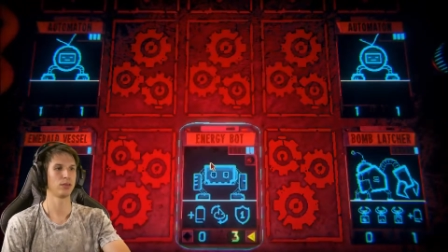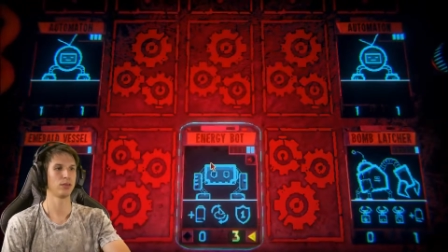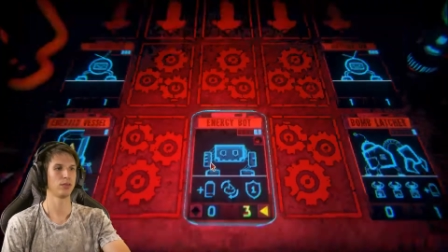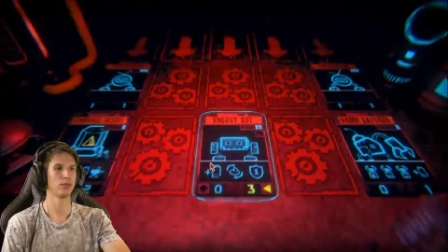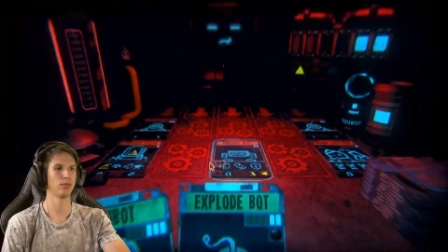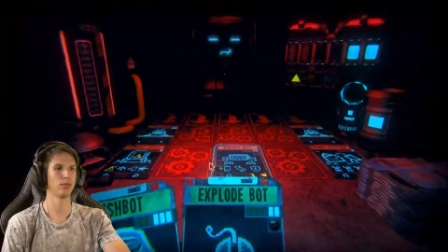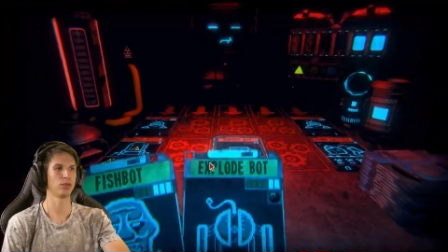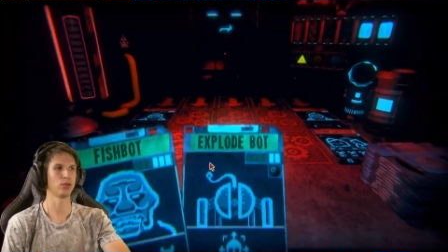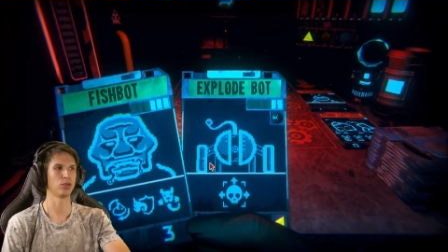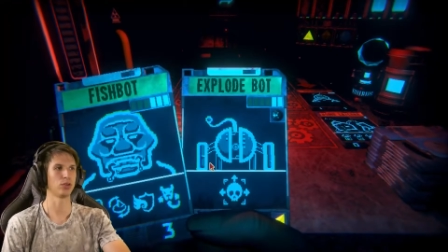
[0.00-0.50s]
it
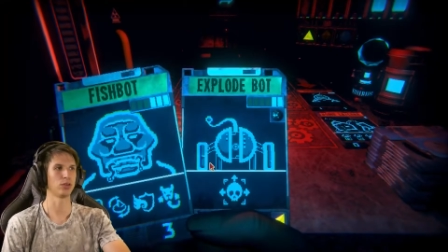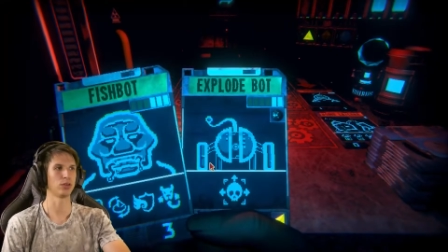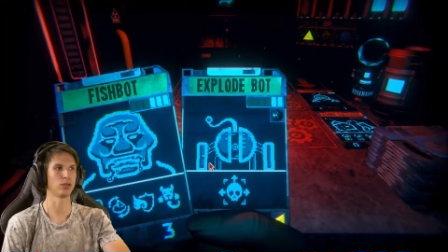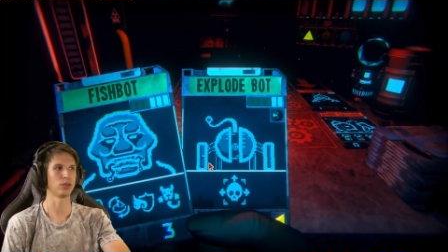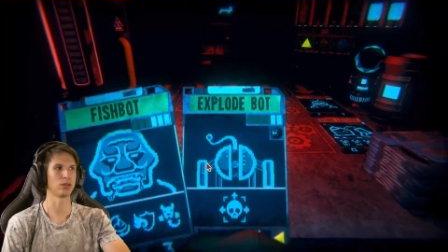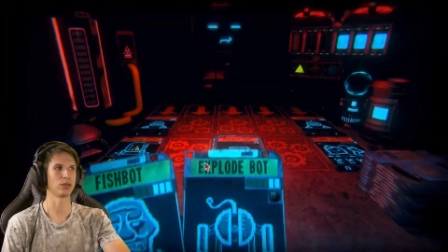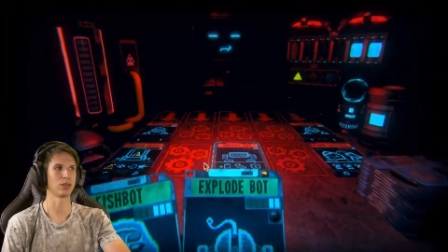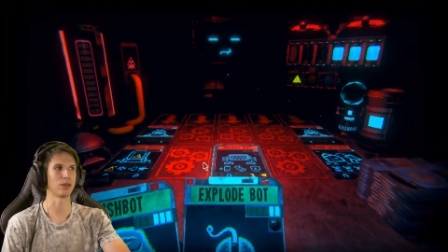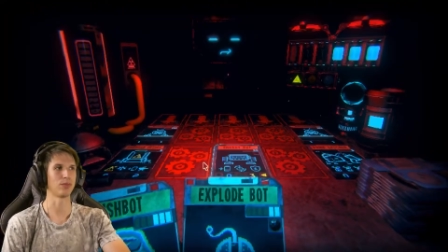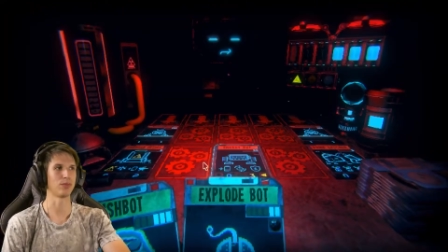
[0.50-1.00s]
will turn
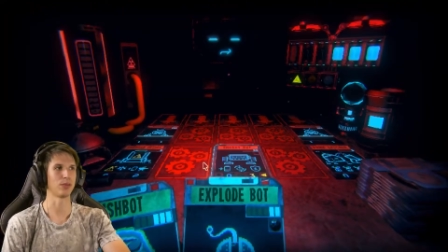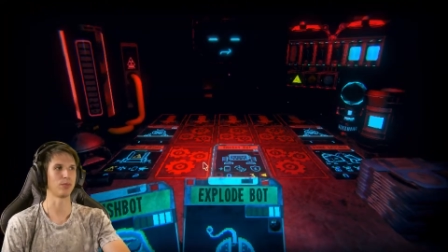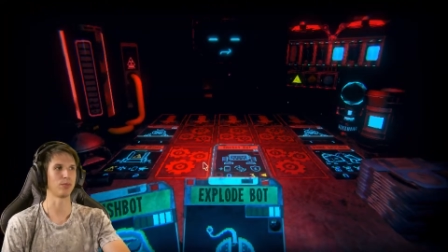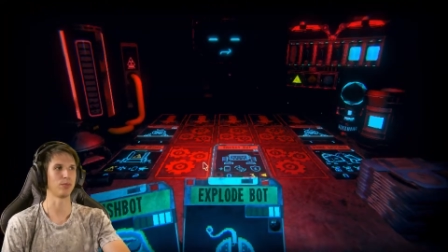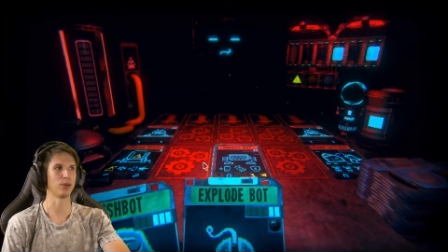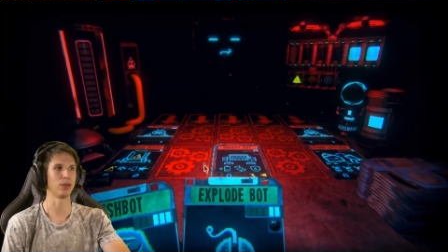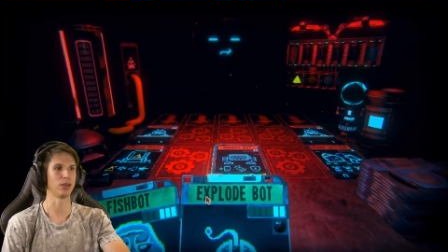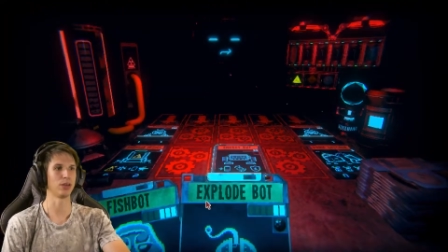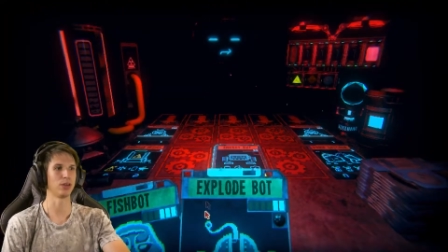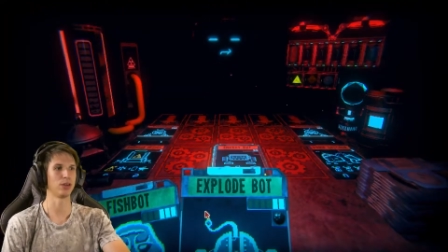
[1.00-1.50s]
into something
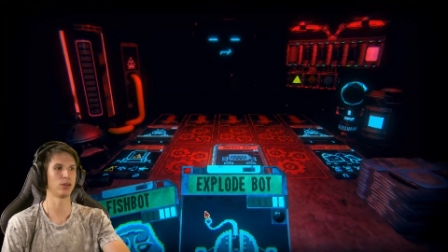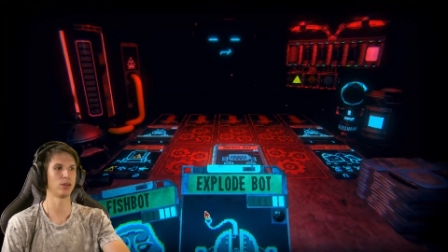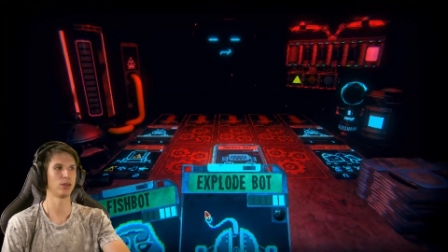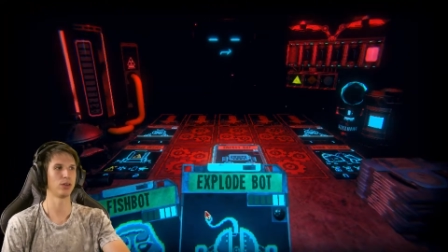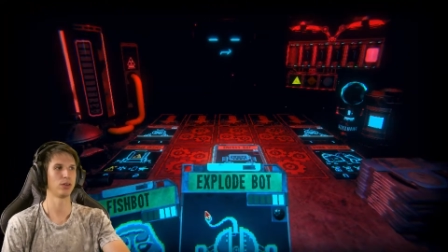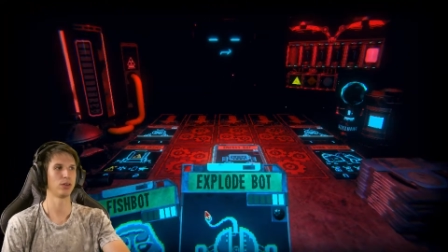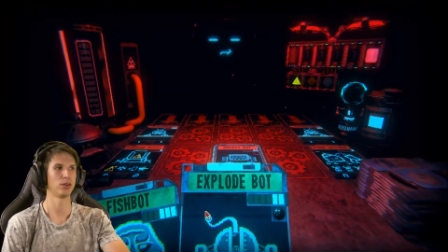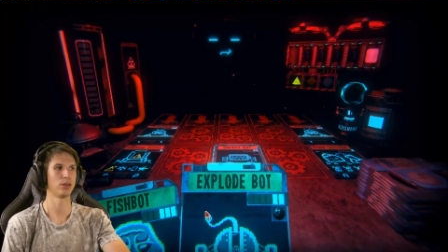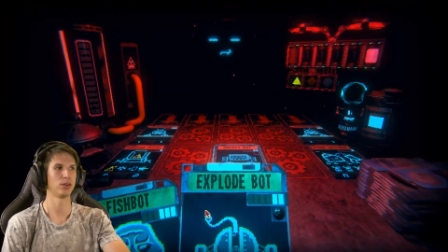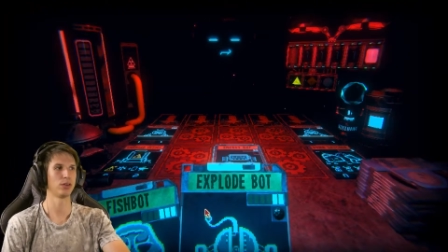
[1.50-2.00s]
bigger
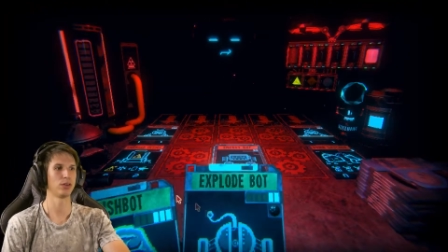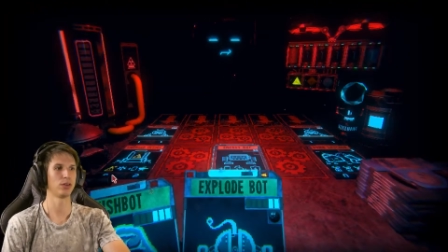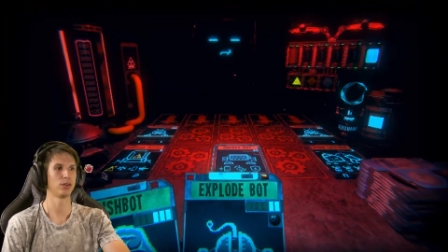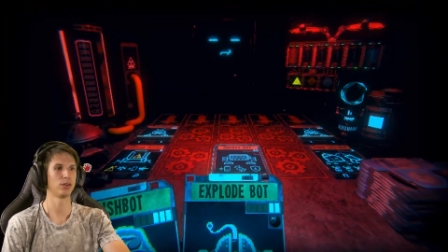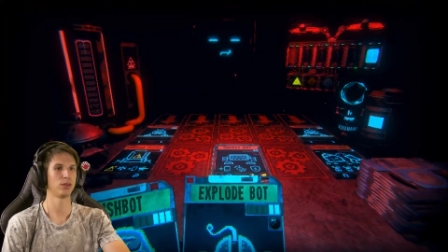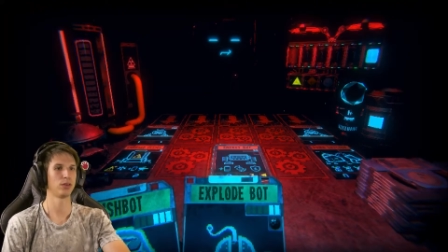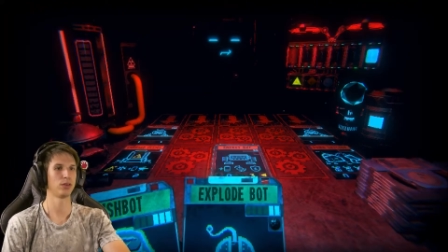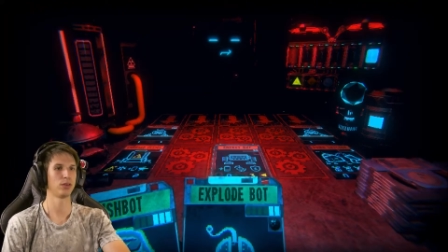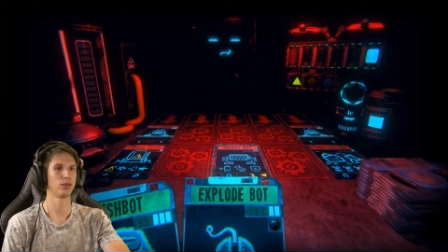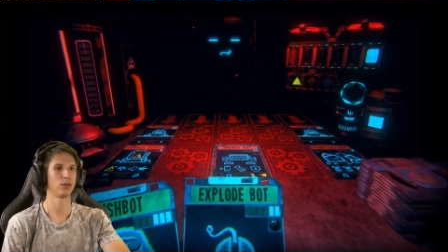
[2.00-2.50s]

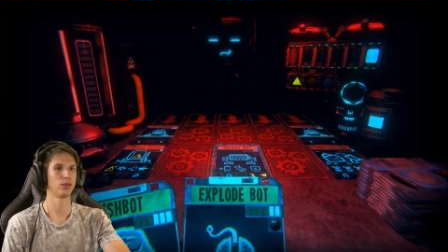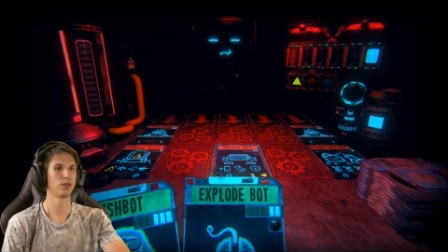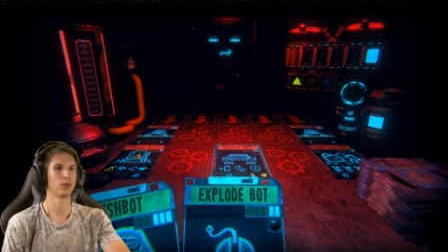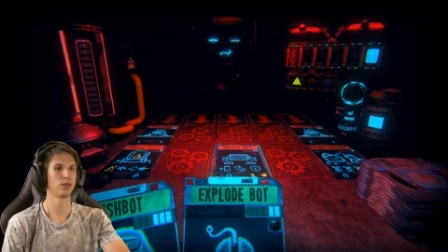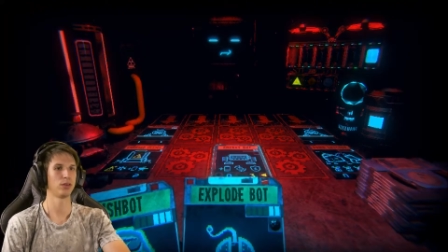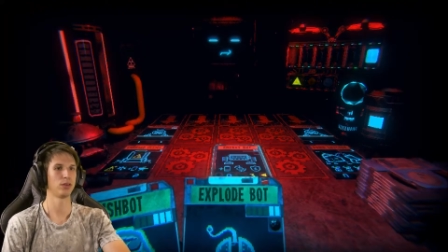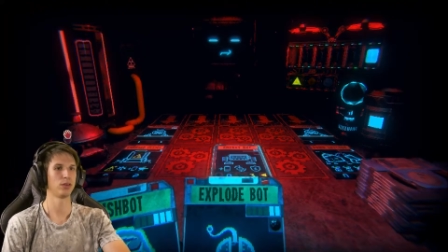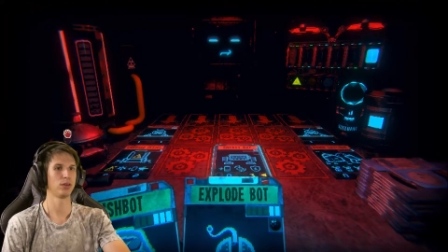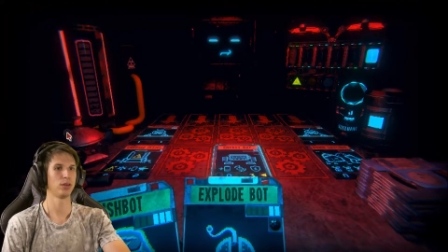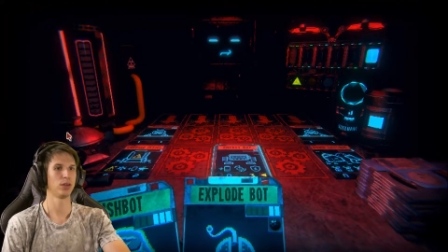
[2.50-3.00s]

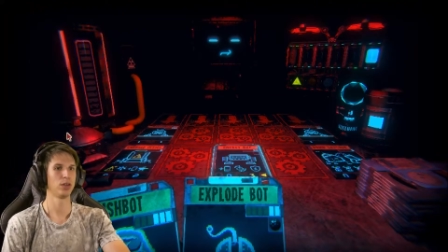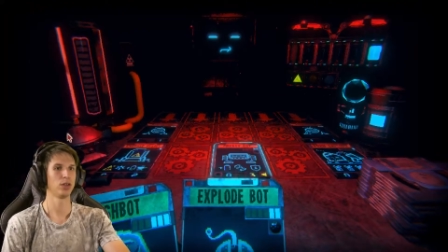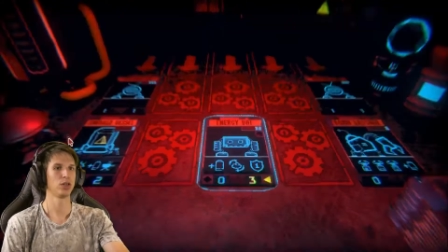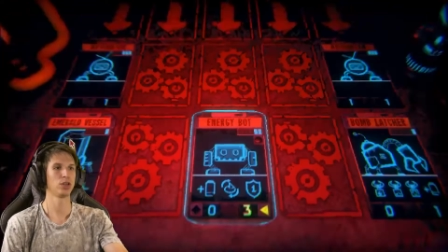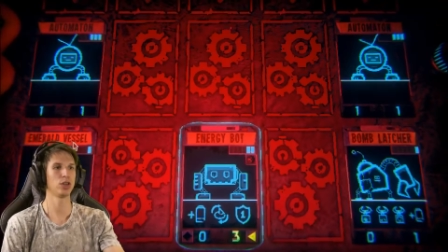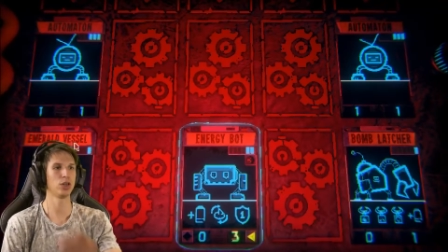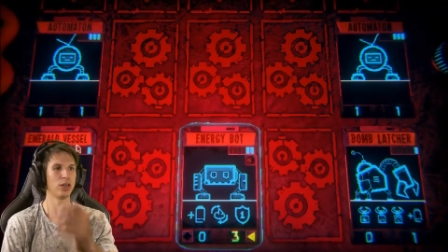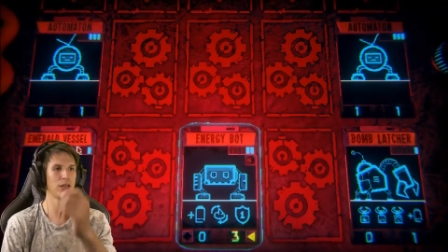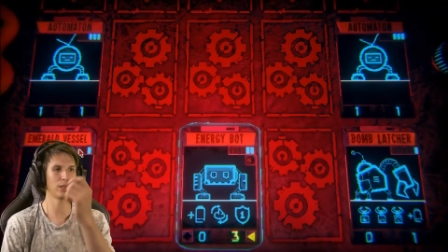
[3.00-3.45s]
sure